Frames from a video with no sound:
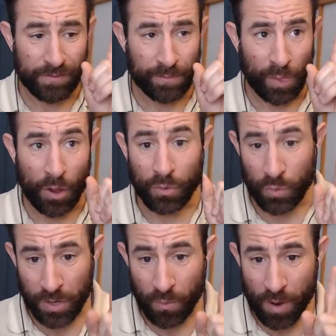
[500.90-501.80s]
on
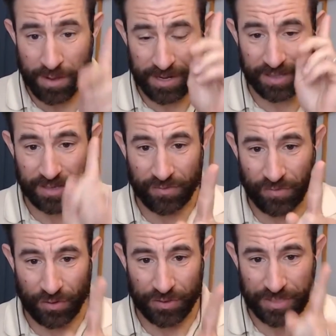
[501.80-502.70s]
week 1, I clean
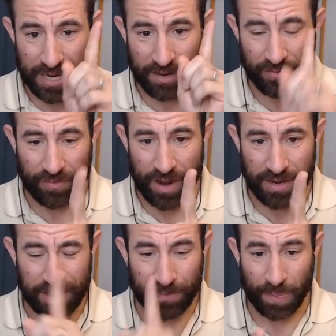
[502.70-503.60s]
Thursday,
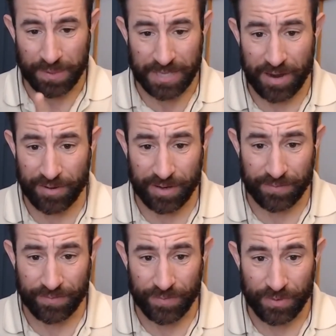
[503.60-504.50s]
Friday, Saturday.
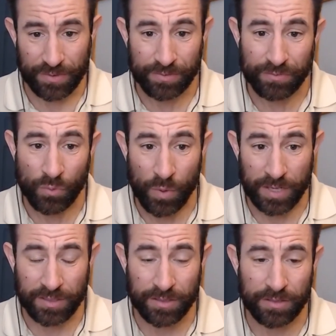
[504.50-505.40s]
Week
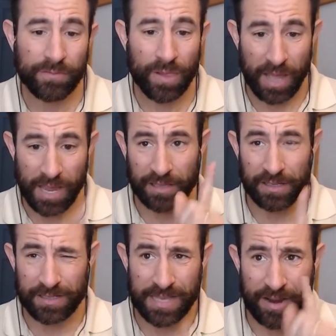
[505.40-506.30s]
2, I clean
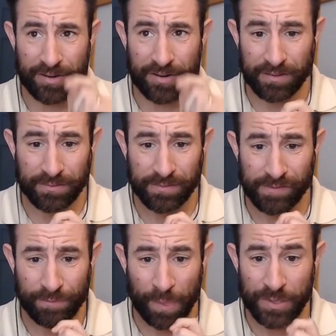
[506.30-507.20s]
Saturday.
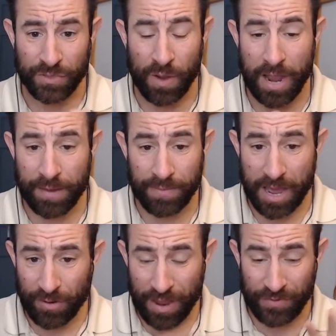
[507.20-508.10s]
So I
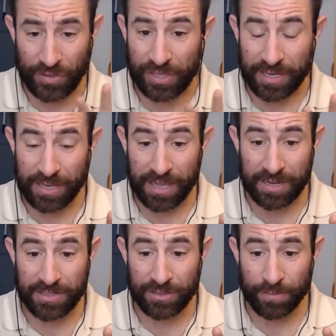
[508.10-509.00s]
don't have to clean again
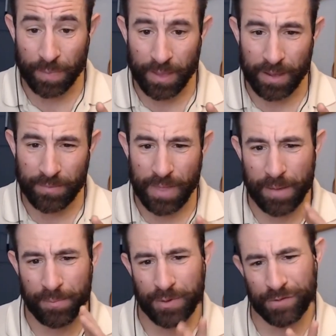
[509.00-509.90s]
until I'm
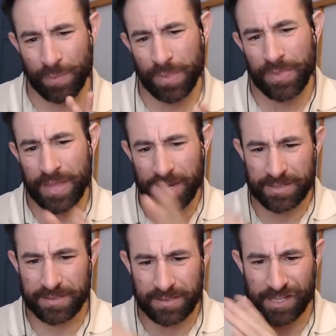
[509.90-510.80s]
put
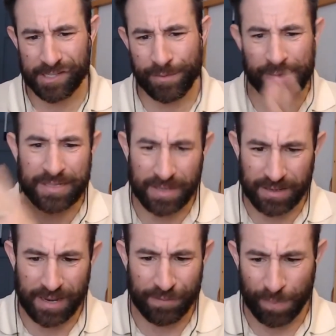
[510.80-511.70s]
this coming Sunday.
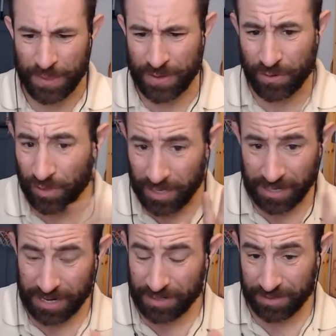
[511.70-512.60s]
So I don't clean again
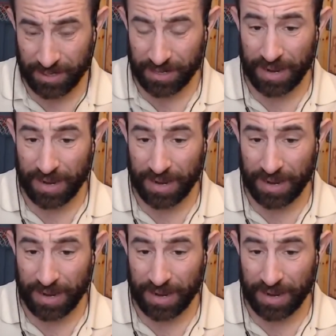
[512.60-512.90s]
until Sunday.